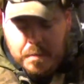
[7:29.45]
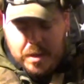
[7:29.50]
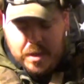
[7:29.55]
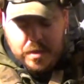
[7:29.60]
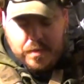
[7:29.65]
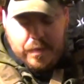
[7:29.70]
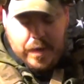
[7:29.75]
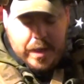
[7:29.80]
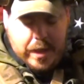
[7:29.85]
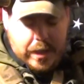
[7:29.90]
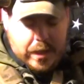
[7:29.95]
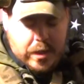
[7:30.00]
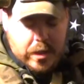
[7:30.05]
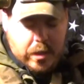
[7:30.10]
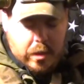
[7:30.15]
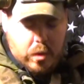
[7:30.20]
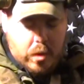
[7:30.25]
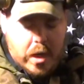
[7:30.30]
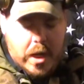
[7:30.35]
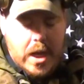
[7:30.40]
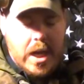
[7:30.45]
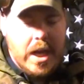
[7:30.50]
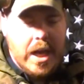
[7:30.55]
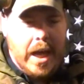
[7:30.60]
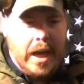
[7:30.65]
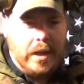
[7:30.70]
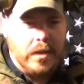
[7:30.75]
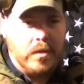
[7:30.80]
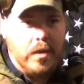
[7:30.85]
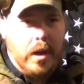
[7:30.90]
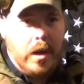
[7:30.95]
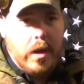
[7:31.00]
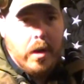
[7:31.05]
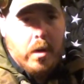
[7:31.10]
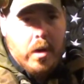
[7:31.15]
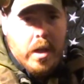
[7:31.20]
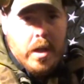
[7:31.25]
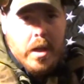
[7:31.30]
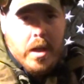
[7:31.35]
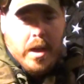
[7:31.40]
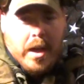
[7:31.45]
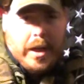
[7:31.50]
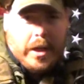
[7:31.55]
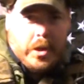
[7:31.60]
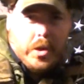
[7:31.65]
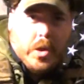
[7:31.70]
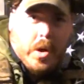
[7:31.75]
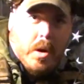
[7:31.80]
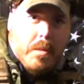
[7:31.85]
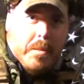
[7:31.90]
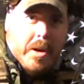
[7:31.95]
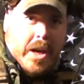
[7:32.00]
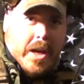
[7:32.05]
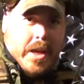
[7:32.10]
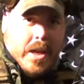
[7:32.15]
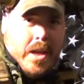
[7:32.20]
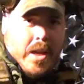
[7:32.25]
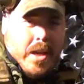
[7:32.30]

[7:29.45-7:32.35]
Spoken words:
because if I need to, hangs low. I can draw my